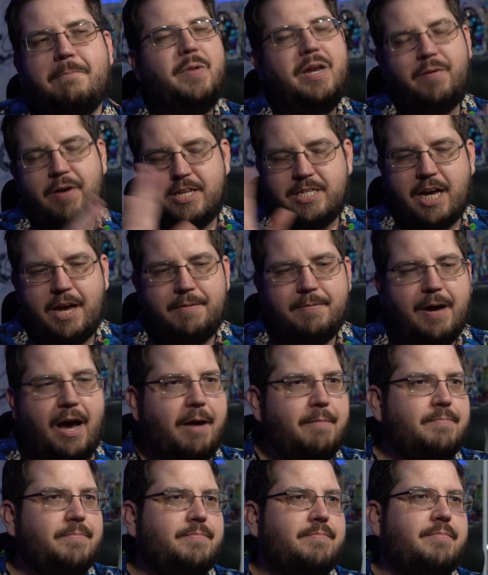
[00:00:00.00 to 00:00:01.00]
But anyways,
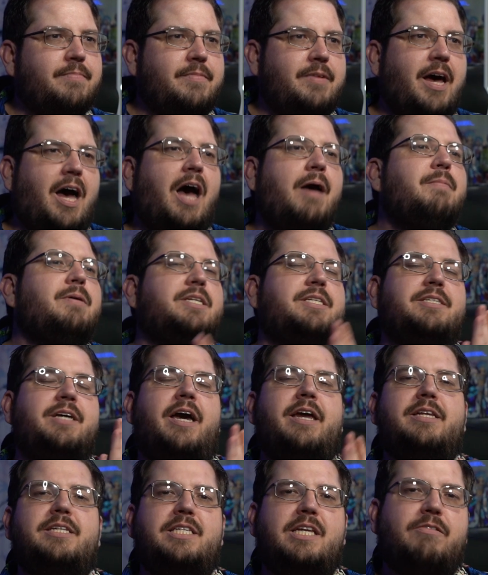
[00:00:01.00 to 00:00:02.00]
I'm
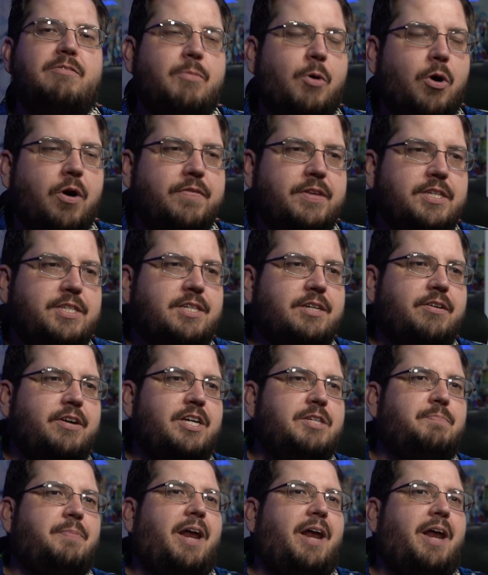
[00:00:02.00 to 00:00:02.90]
excited to see more of this series,